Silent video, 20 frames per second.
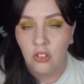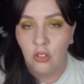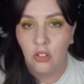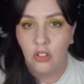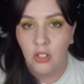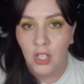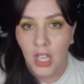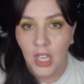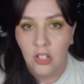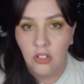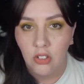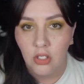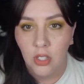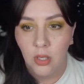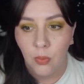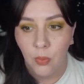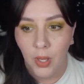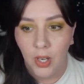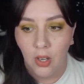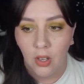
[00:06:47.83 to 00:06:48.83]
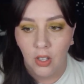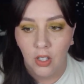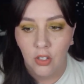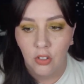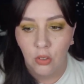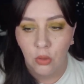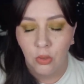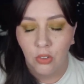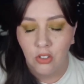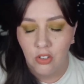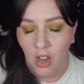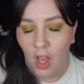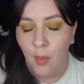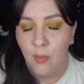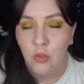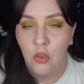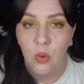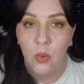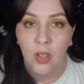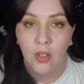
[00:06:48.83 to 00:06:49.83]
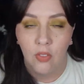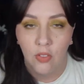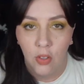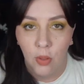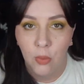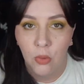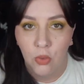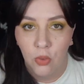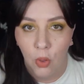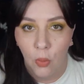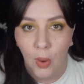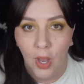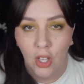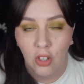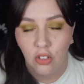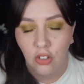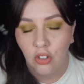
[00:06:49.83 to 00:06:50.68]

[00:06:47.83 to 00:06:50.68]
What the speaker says: So she actually went on to stop doing films for a while.